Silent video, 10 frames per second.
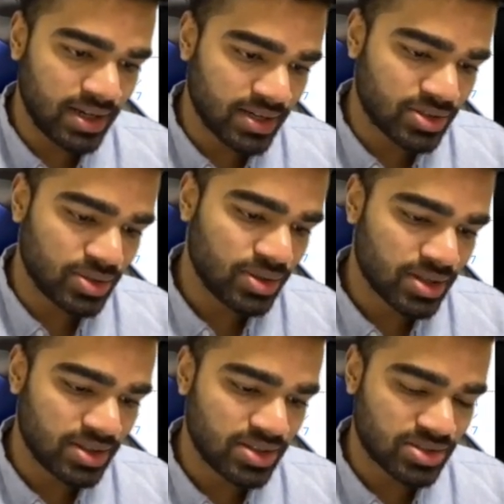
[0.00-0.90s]
it to
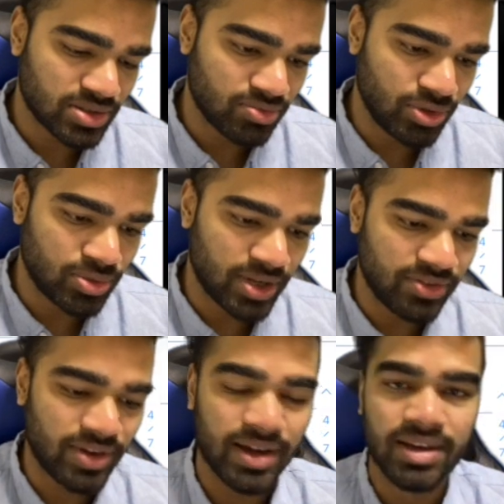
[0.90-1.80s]
this root 25.